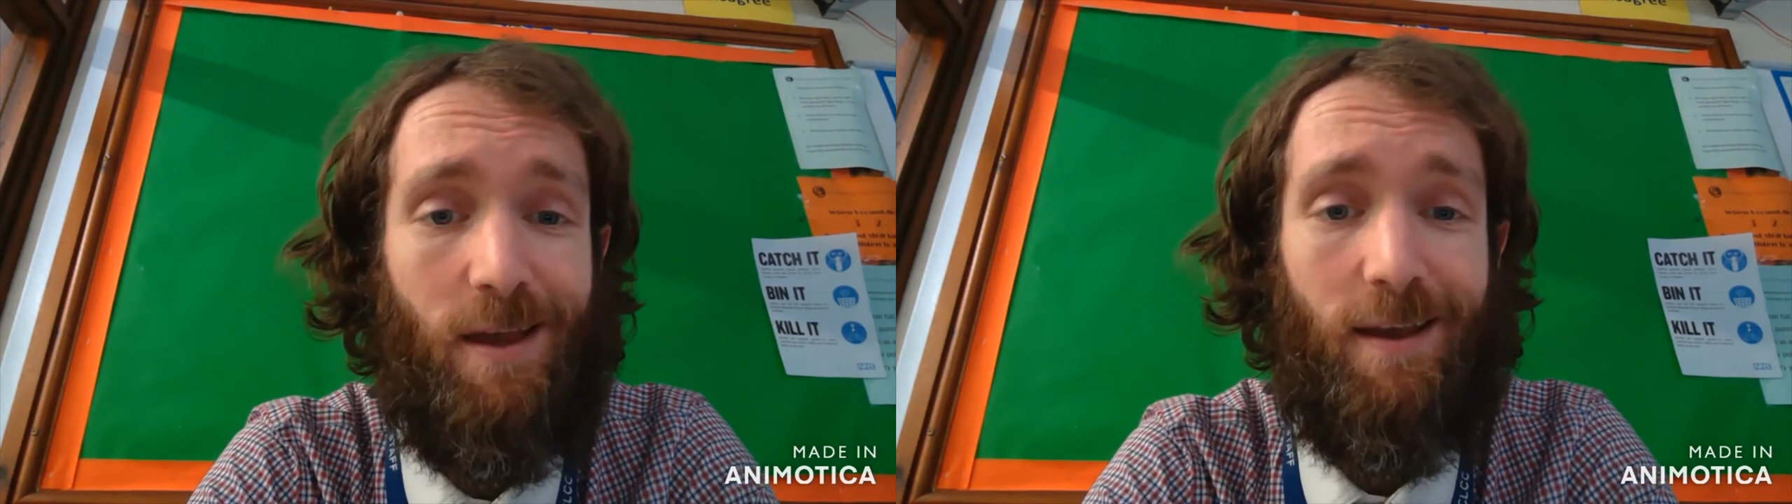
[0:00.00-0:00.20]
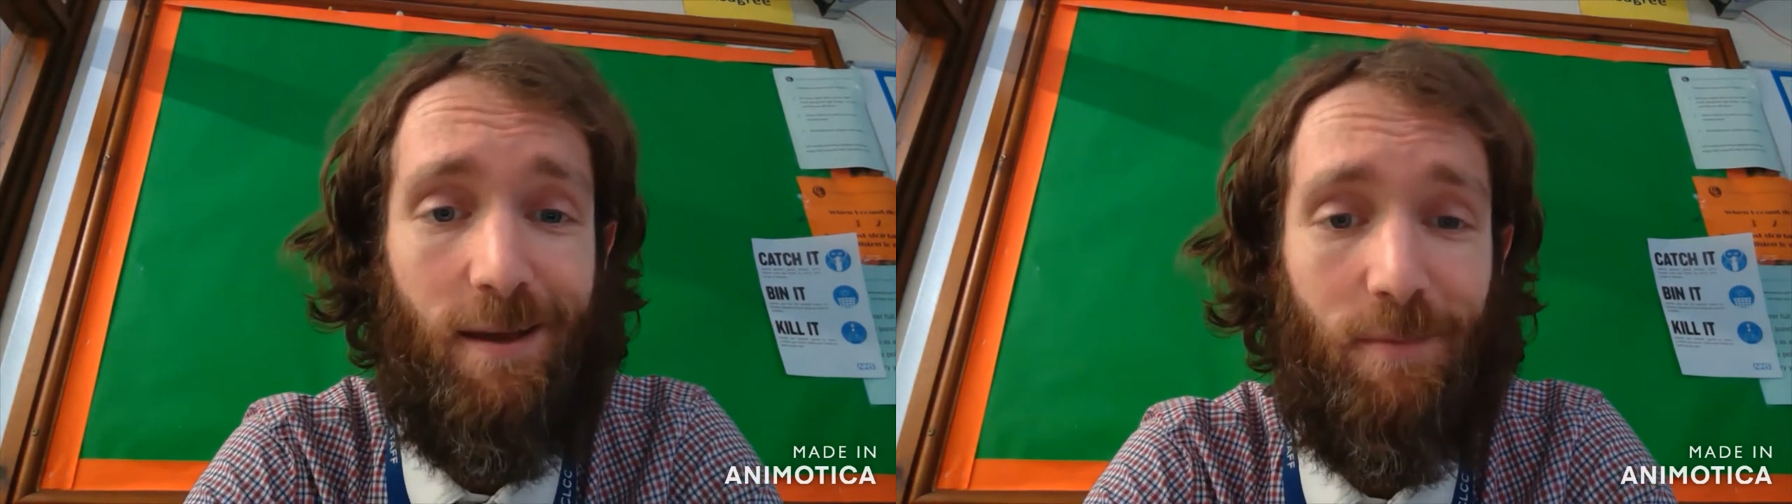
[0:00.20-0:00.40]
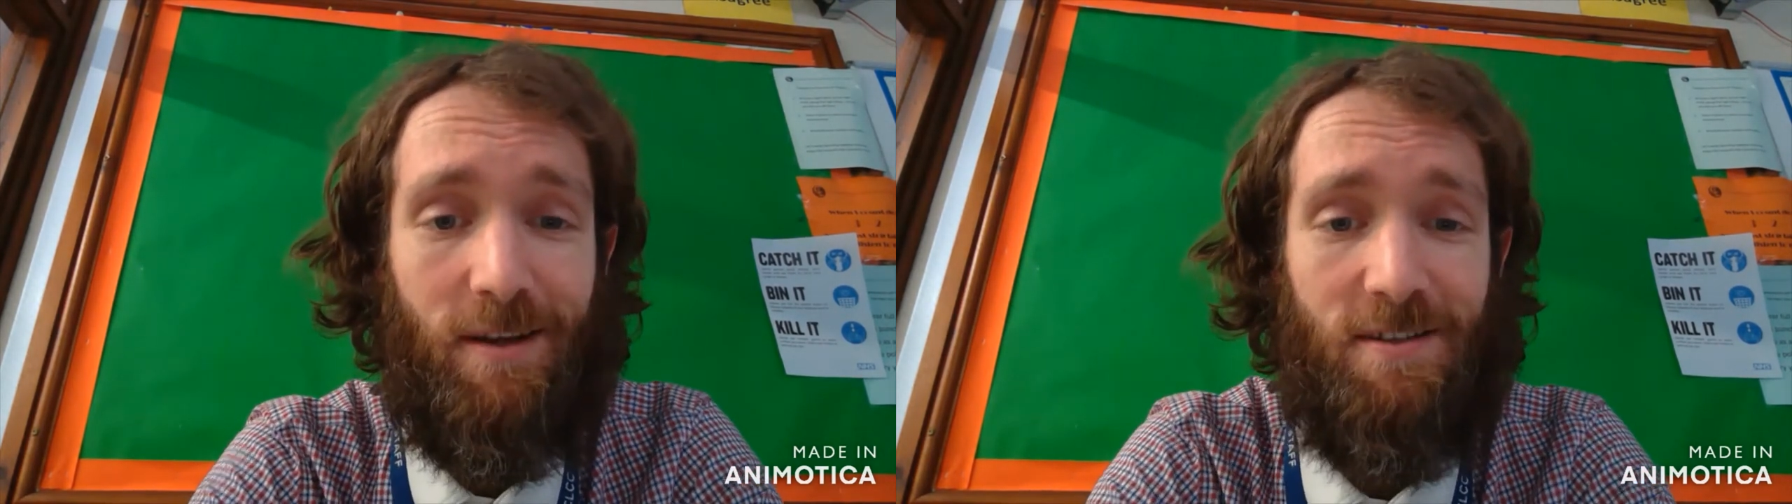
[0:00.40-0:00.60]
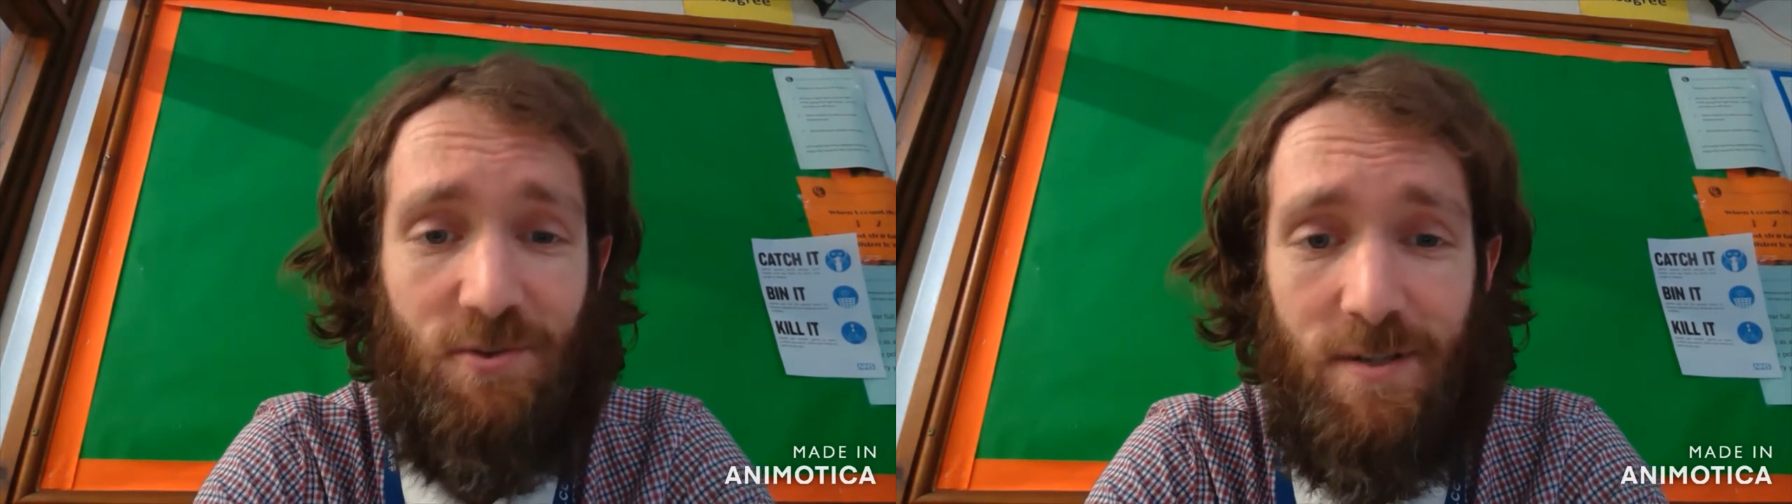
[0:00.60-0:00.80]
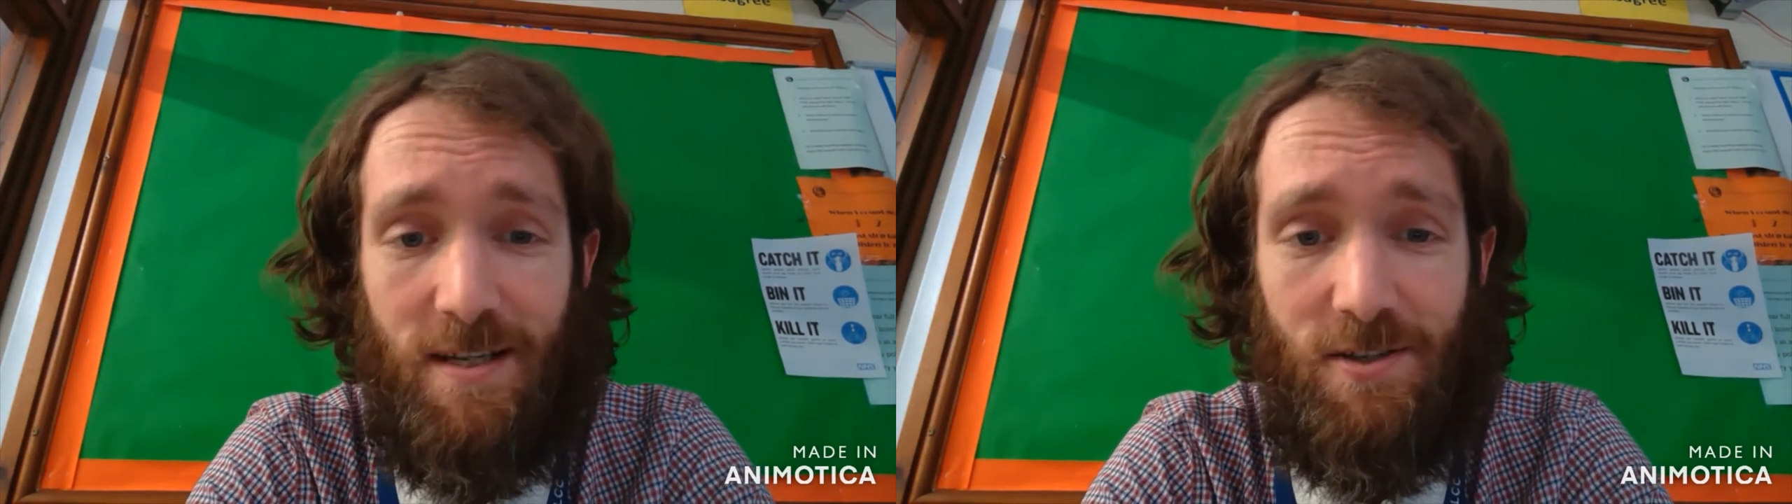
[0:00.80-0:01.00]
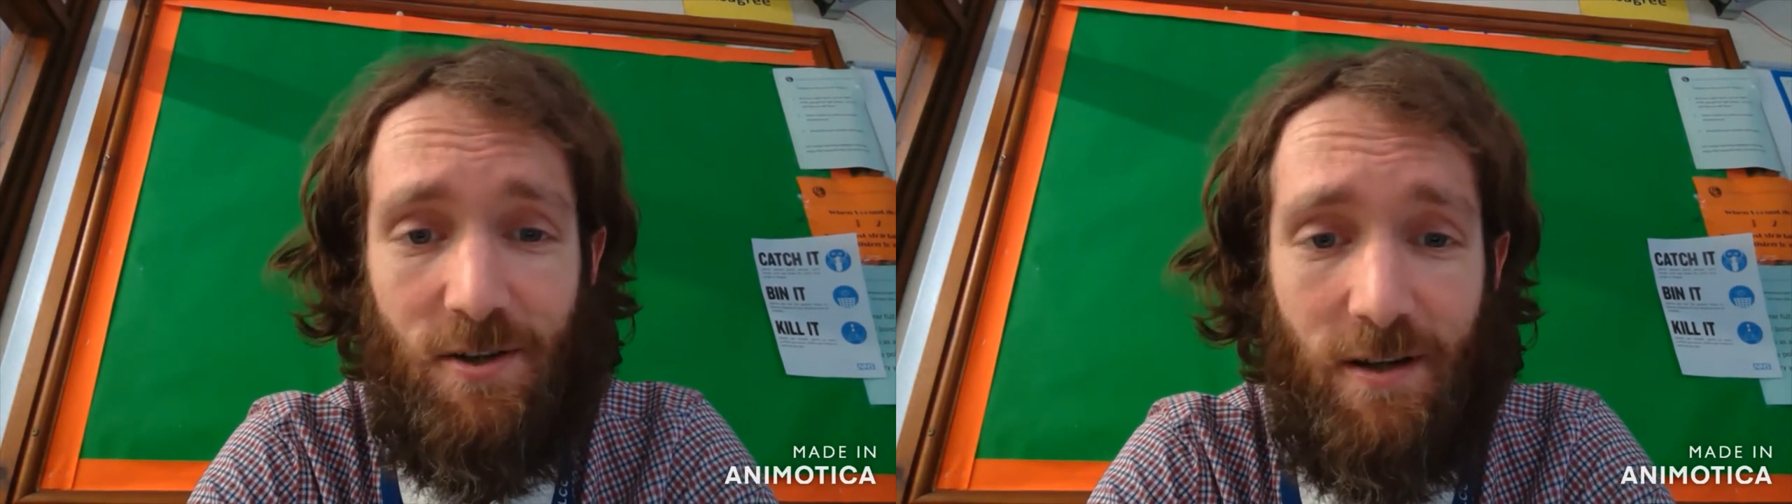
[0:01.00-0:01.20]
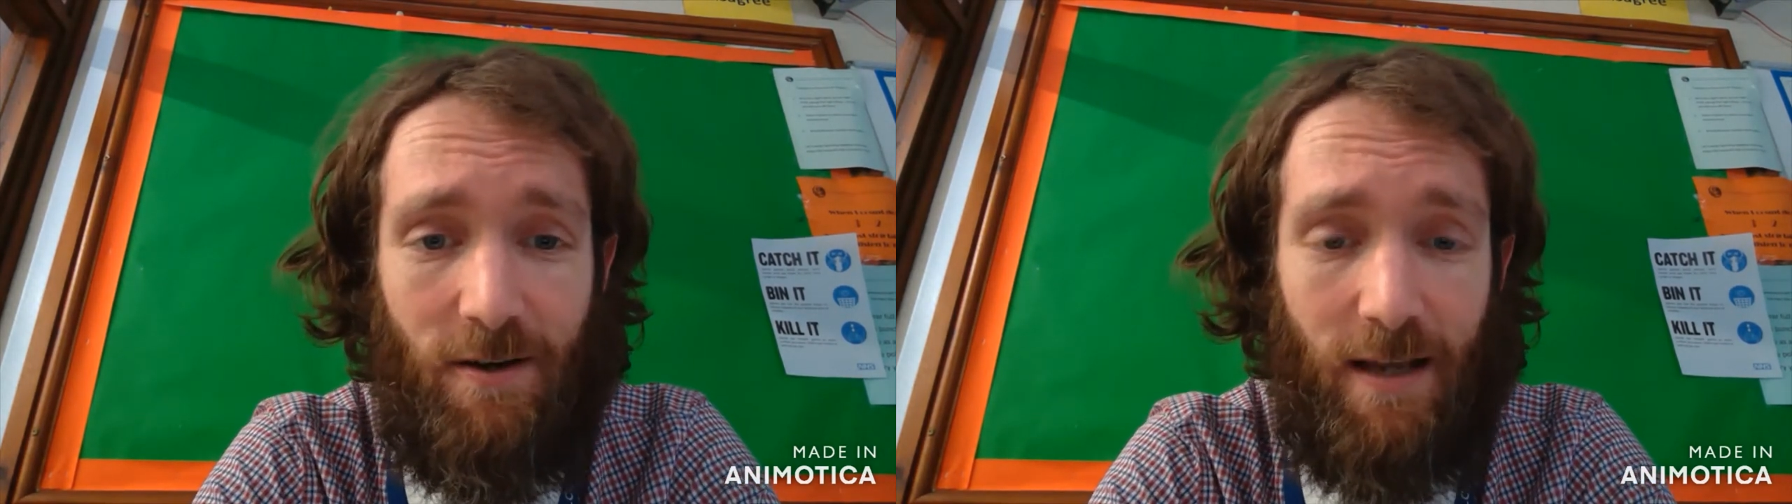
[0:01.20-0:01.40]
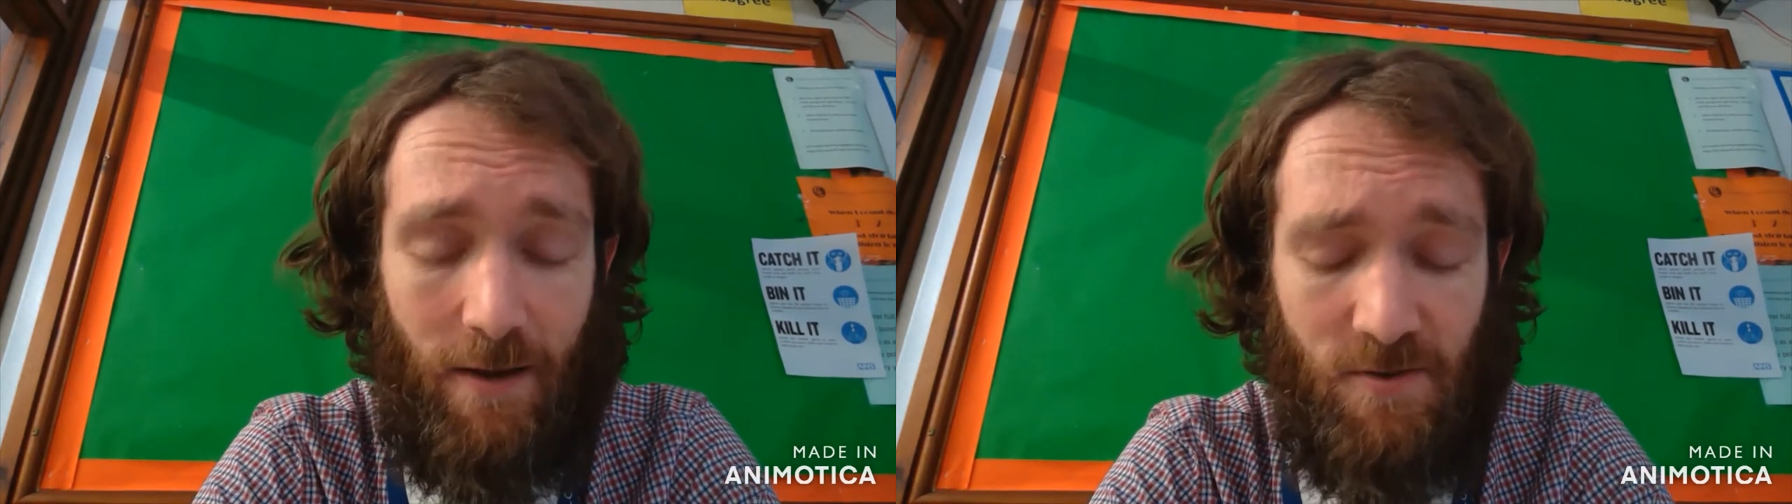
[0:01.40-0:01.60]
am a history teacher
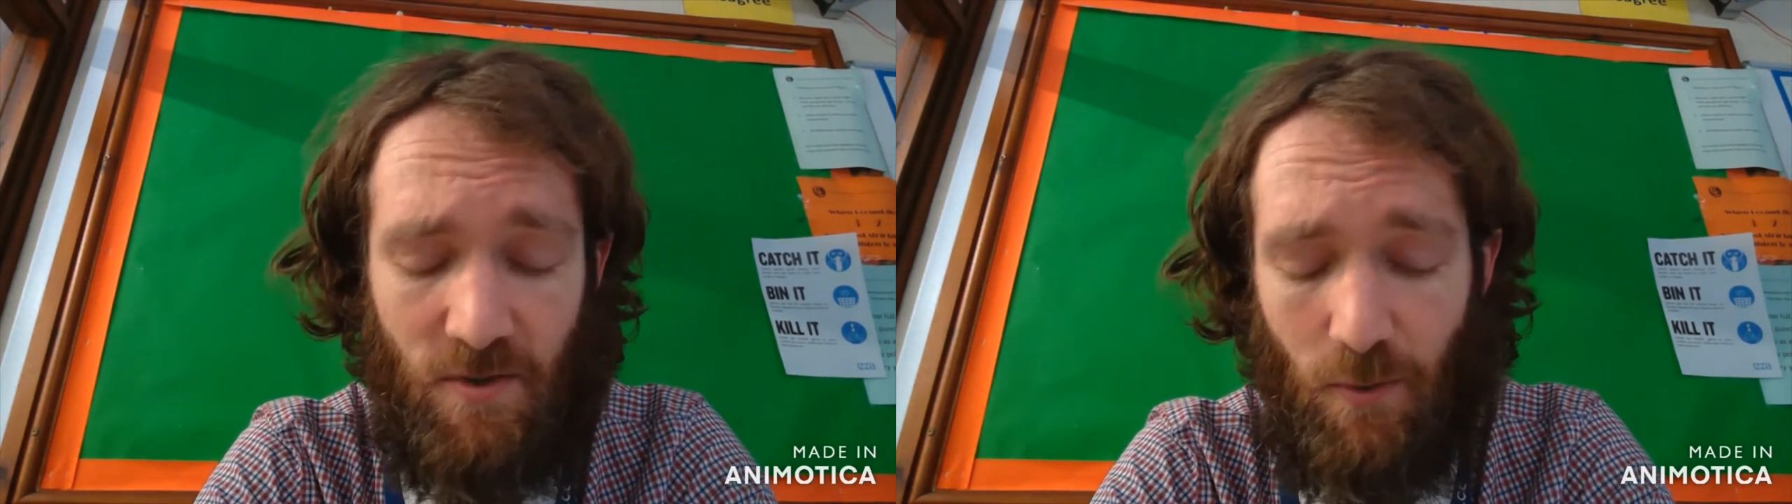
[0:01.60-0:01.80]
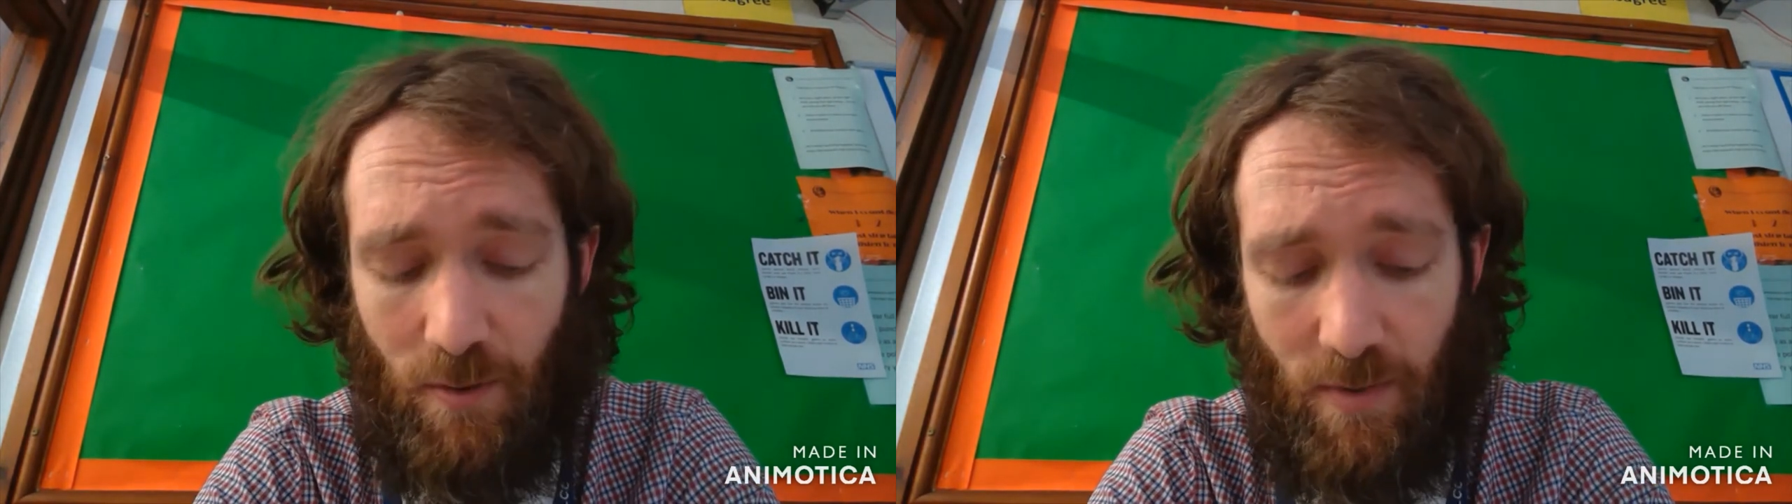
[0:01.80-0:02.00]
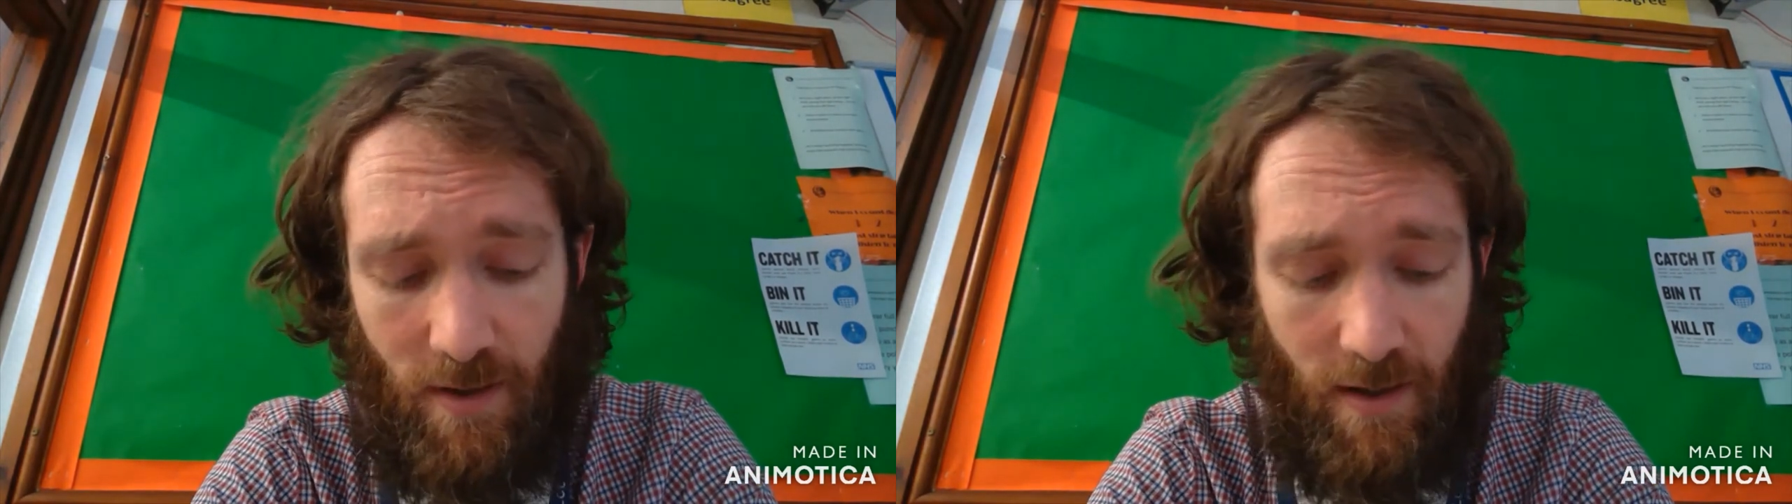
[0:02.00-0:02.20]
here at Countesthorpe.